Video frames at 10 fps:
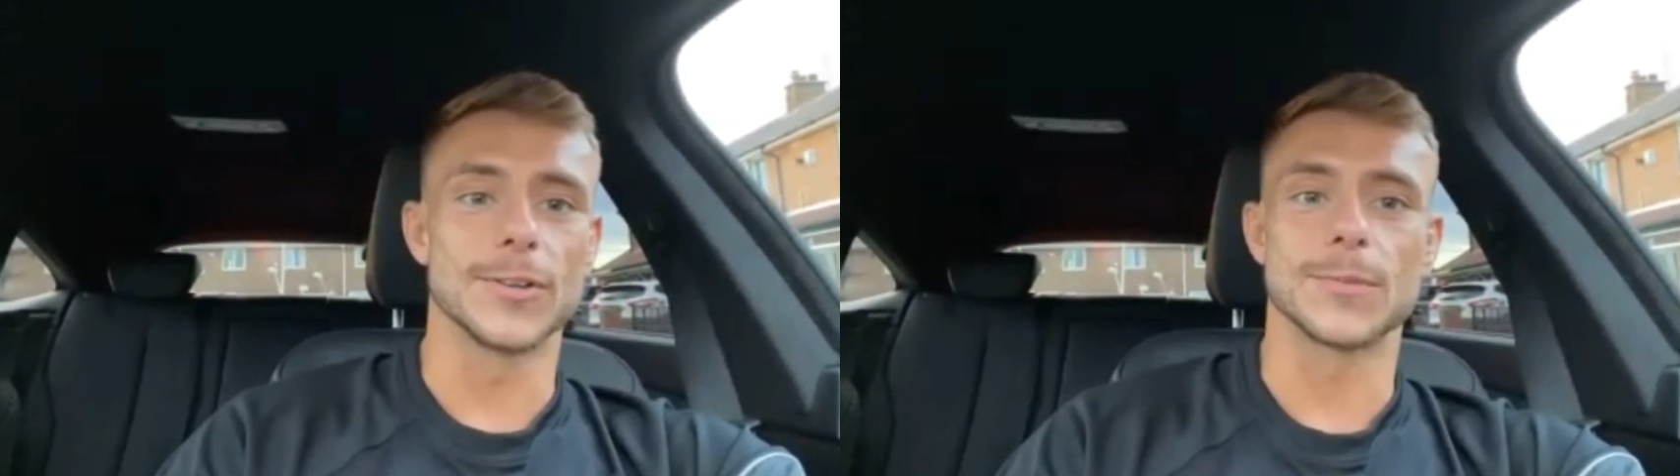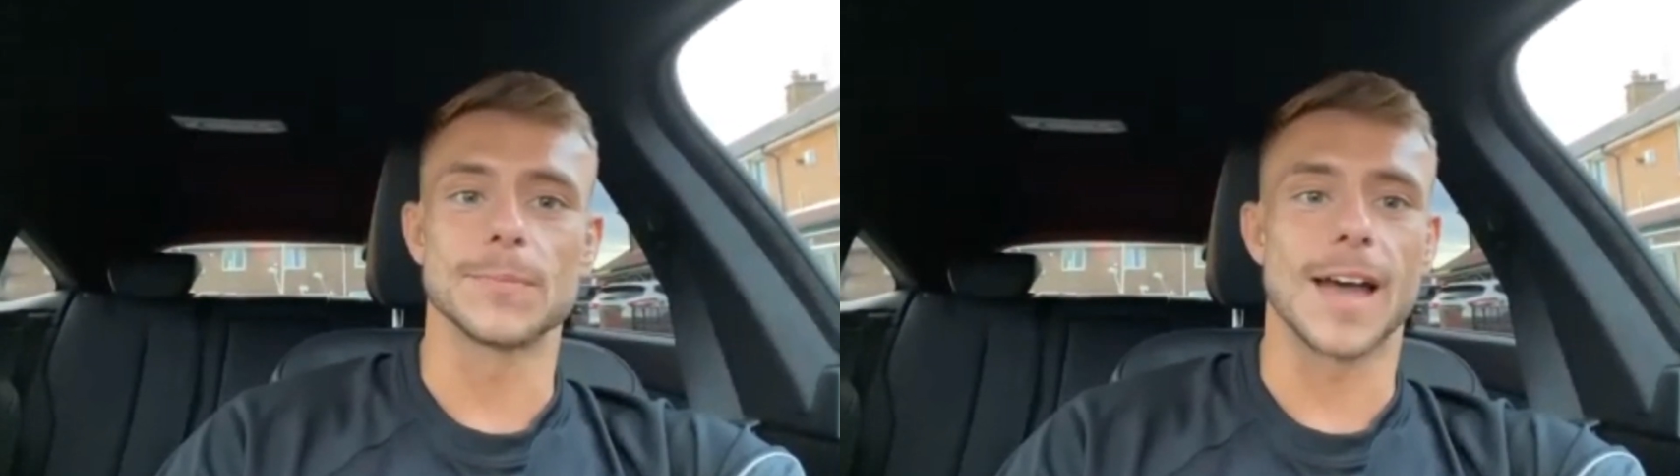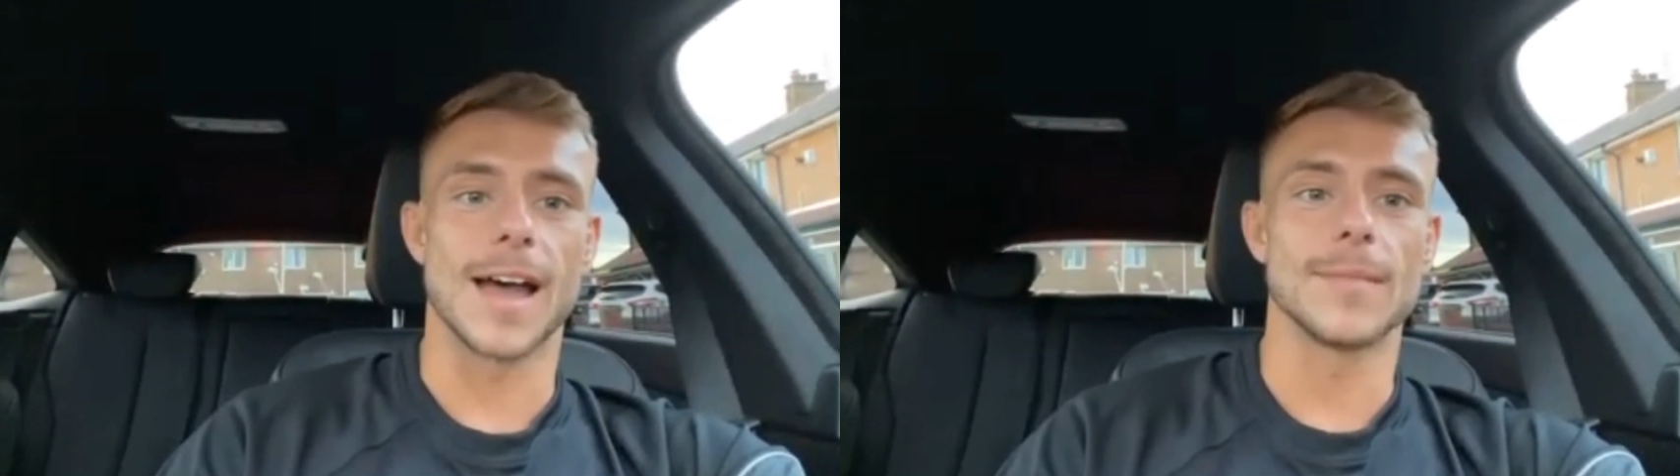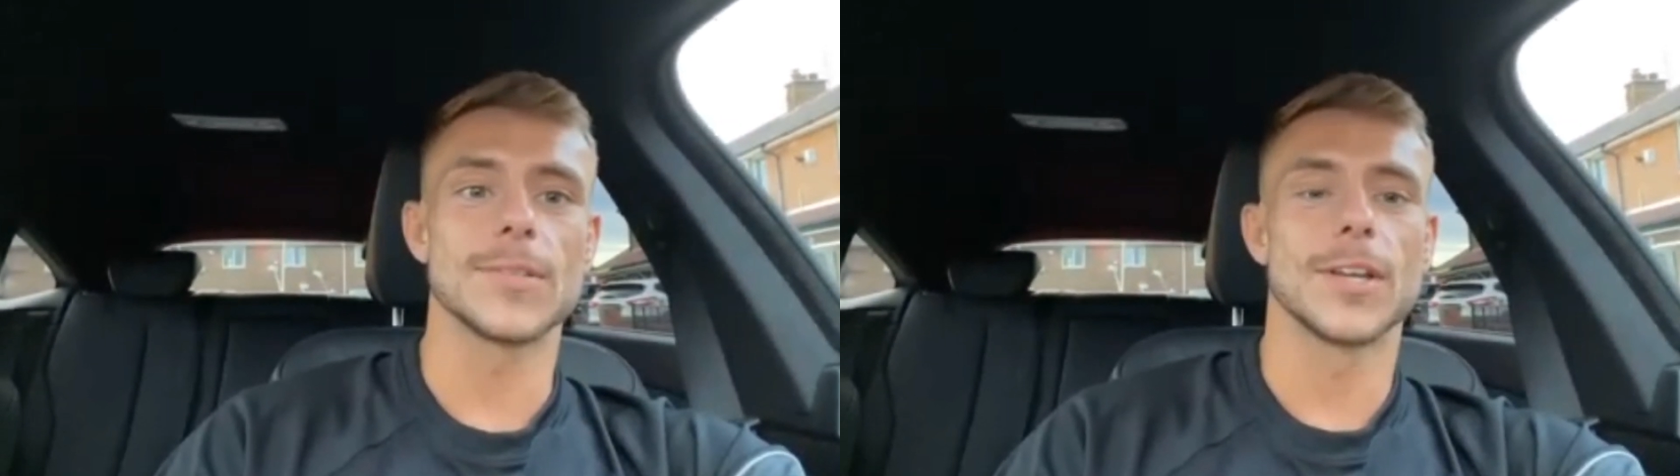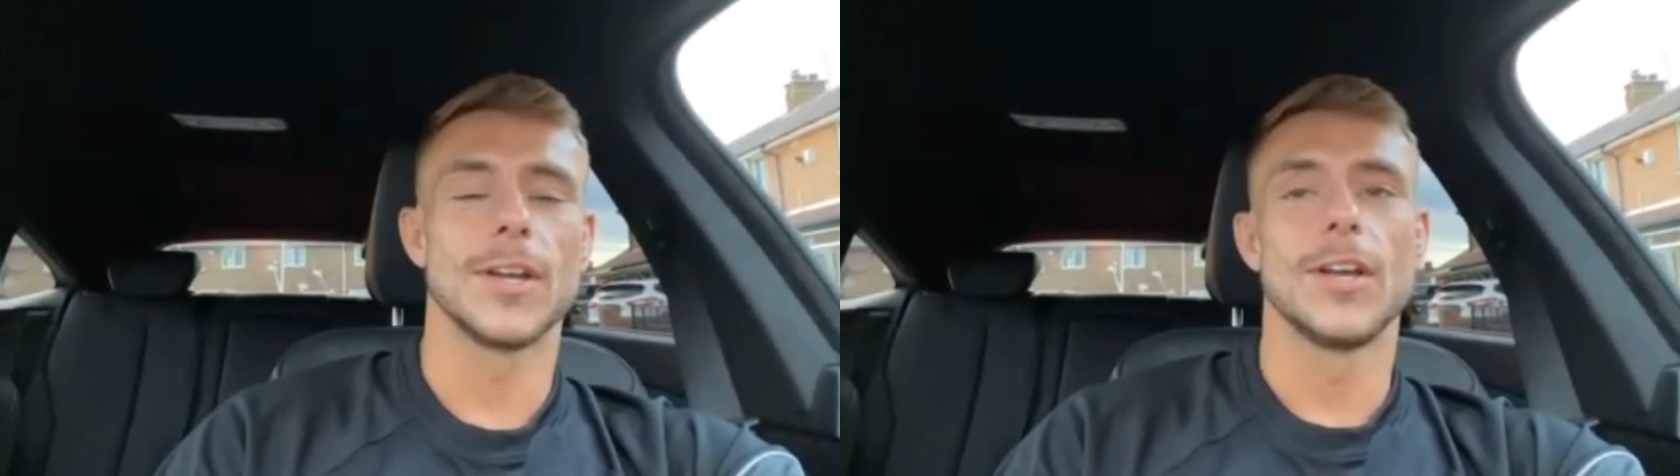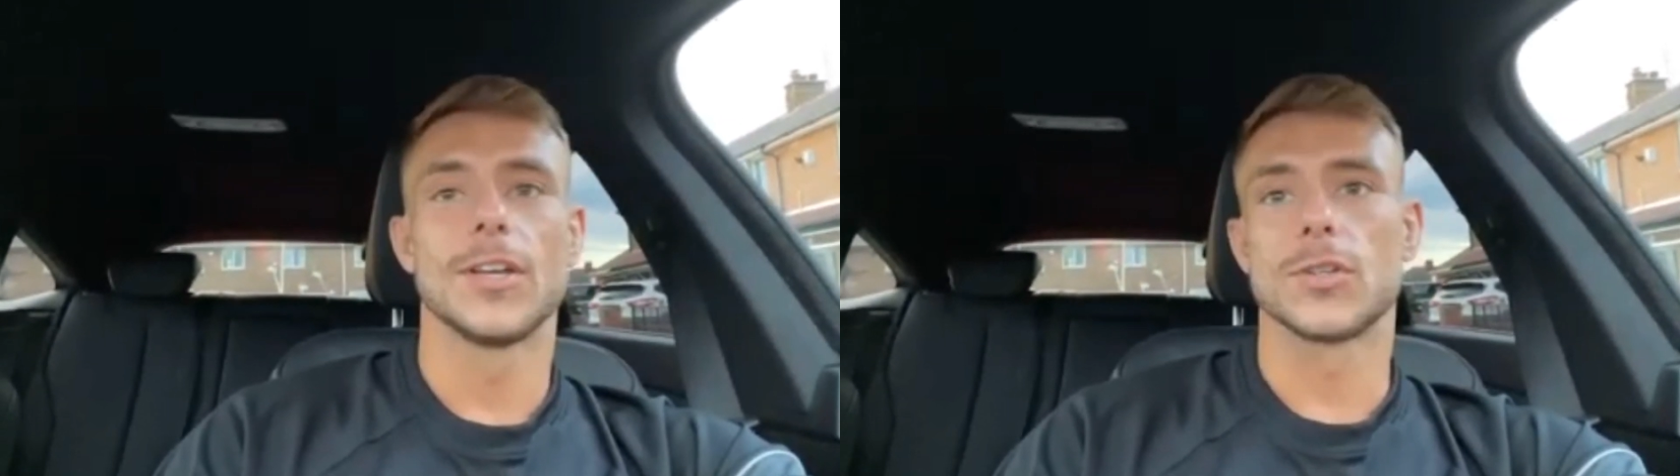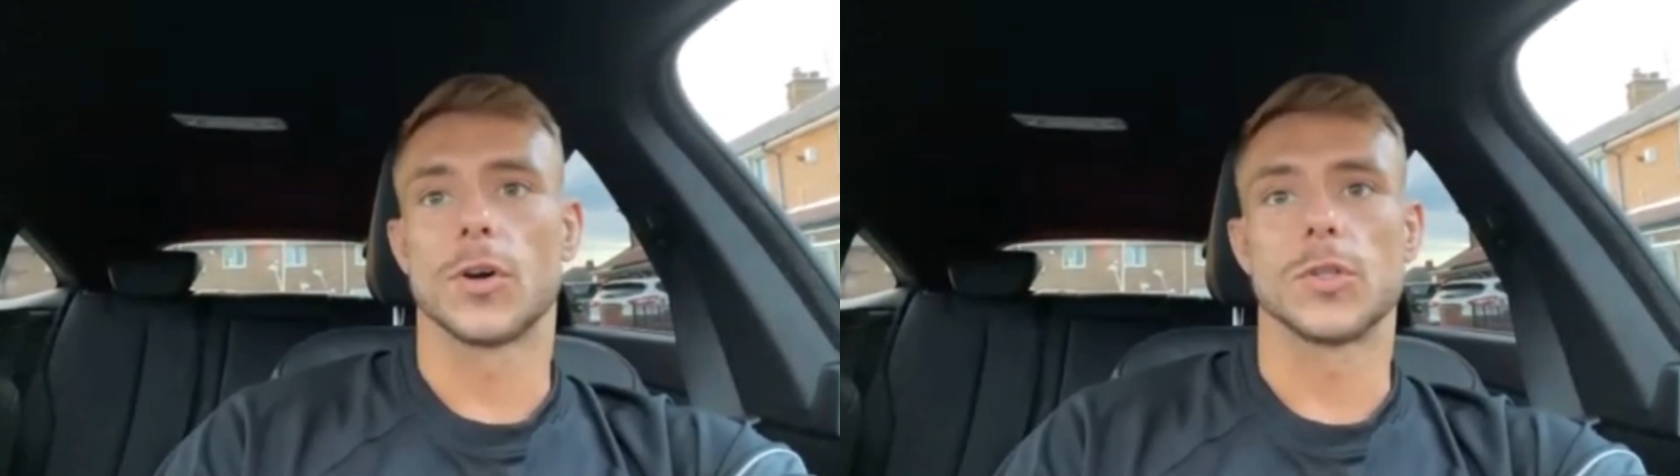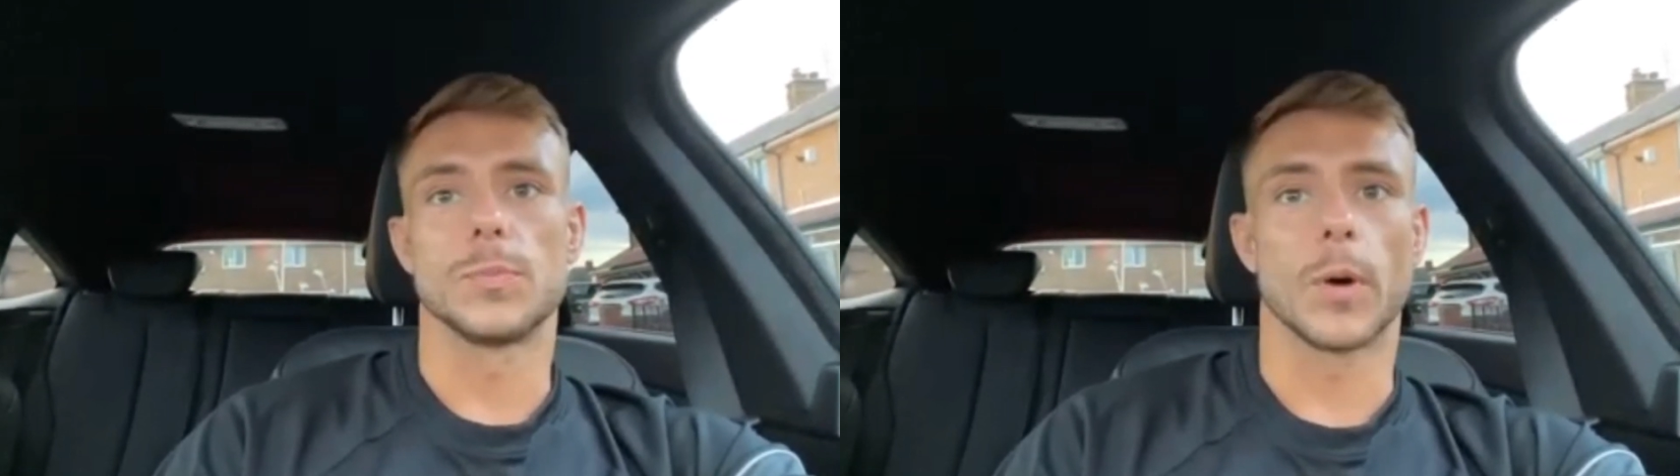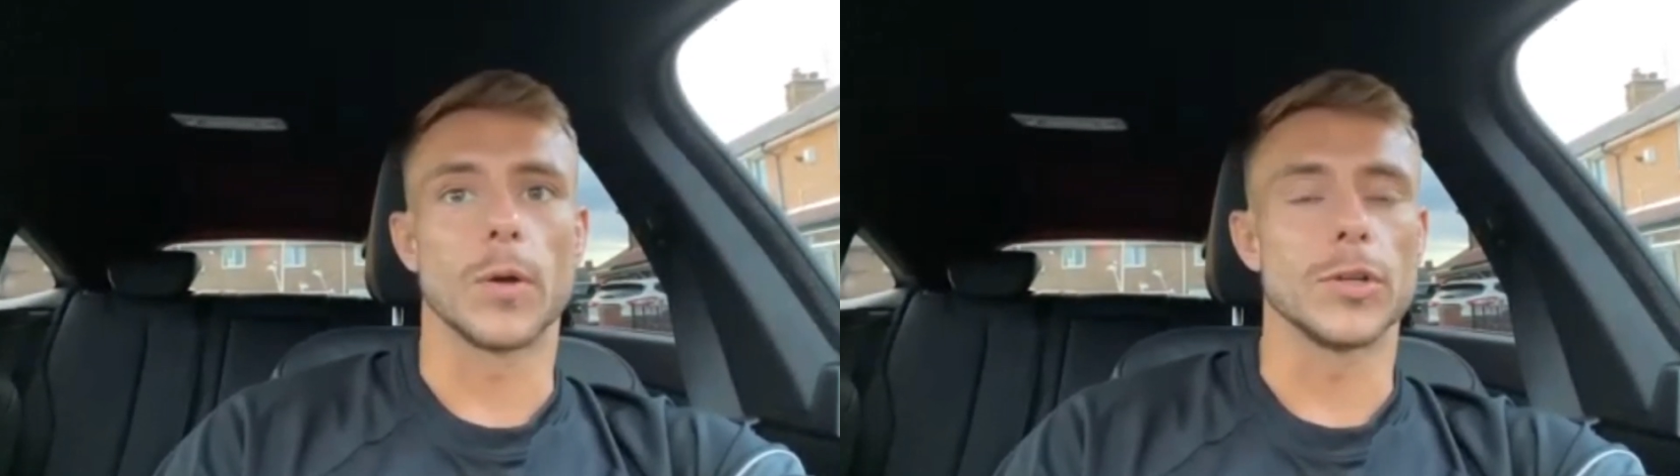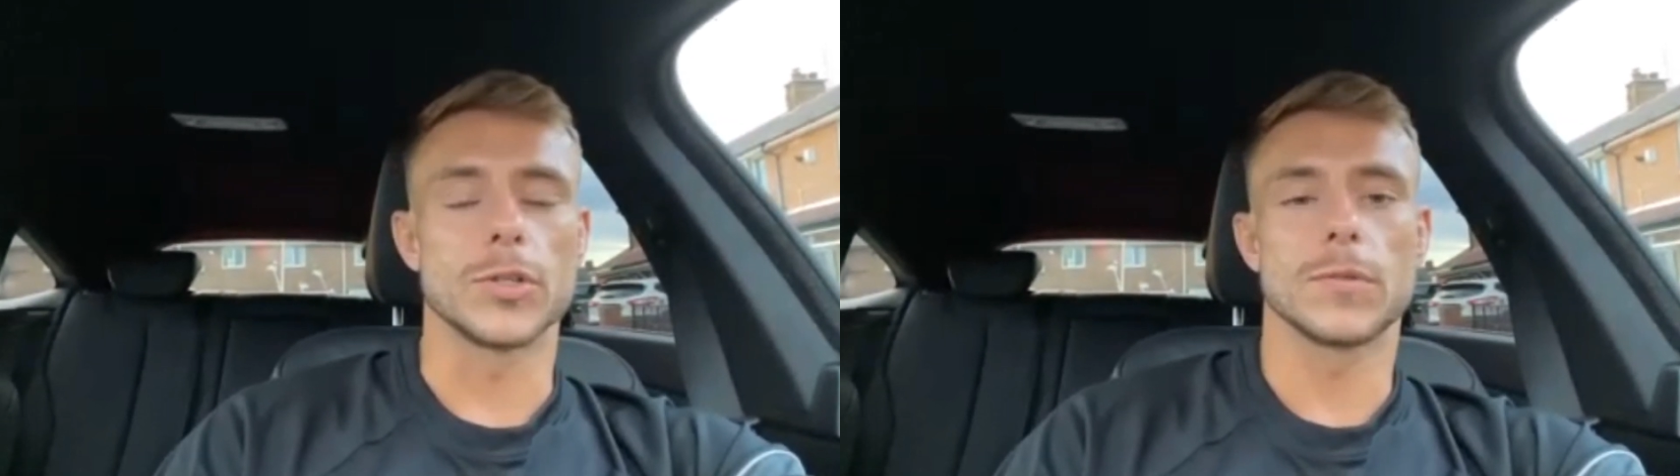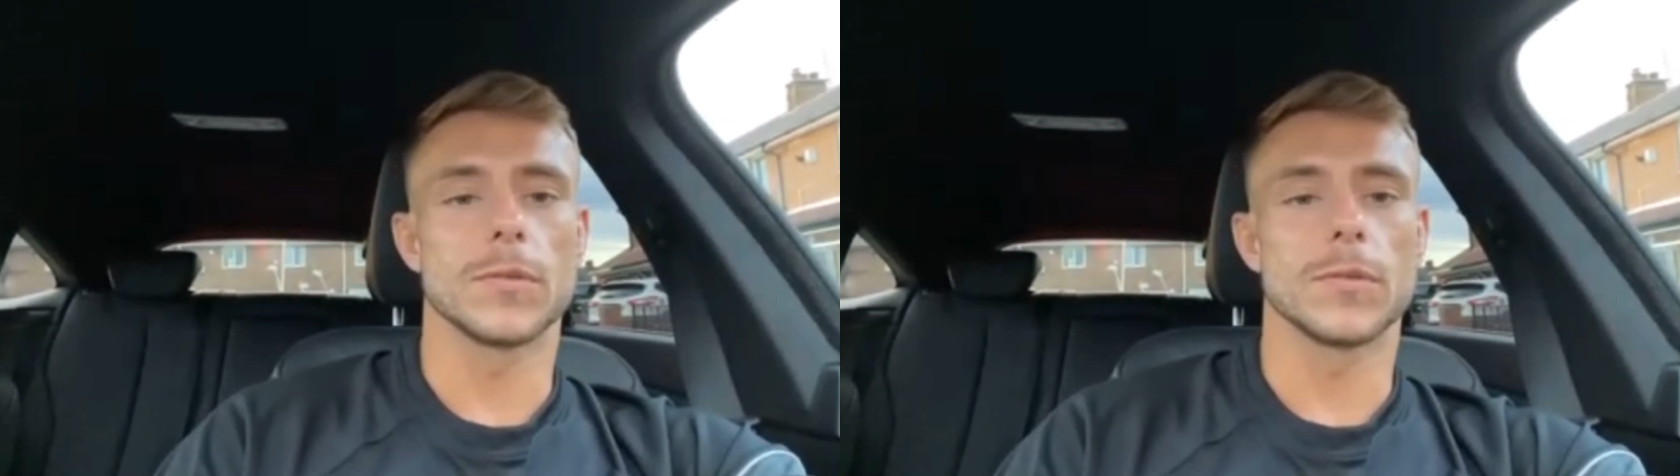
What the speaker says: sometimes. So it's pointless